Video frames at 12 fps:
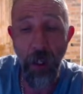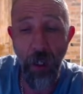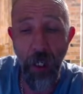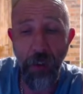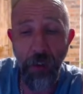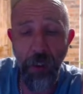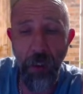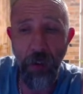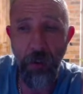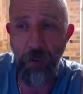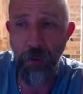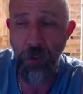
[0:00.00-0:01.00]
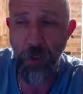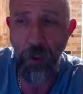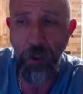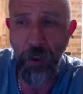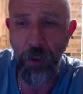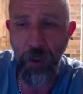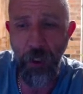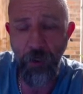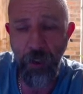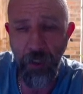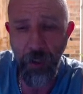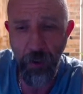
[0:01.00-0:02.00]
As I said, social
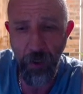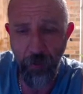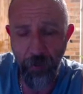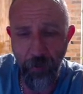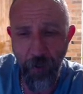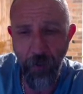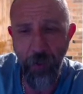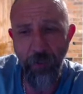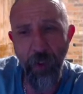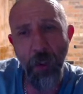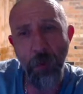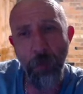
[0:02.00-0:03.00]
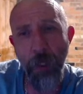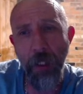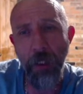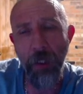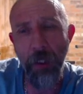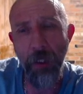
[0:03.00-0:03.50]
engineering is a very, very big